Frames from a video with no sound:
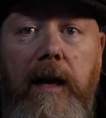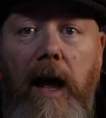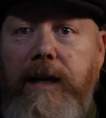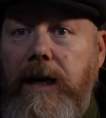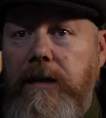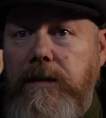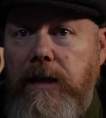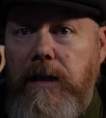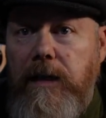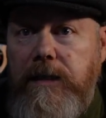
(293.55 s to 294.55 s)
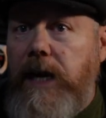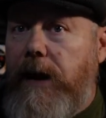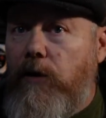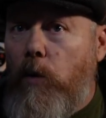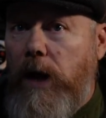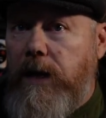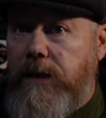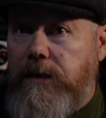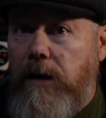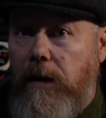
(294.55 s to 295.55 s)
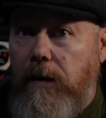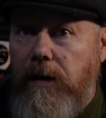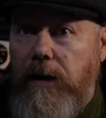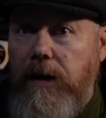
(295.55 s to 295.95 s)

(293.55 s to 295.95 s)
a youngster tearing away in his car,